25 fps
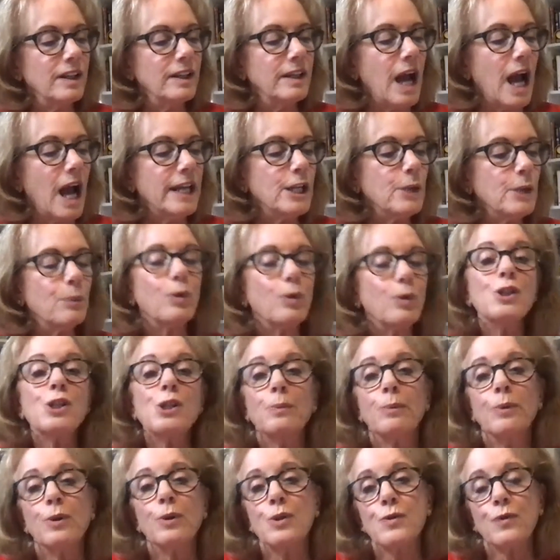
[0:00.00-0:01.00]
guiding
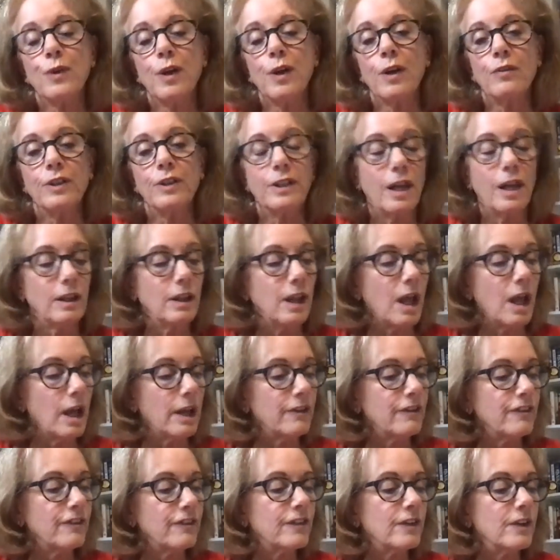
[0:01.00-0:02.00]
principles for everyday
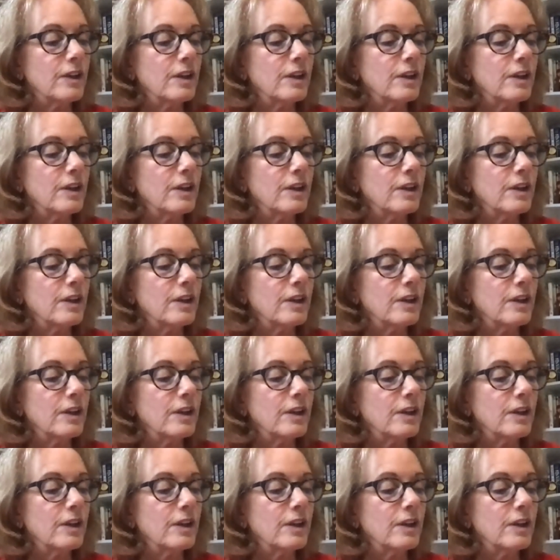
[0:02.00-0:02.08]
life.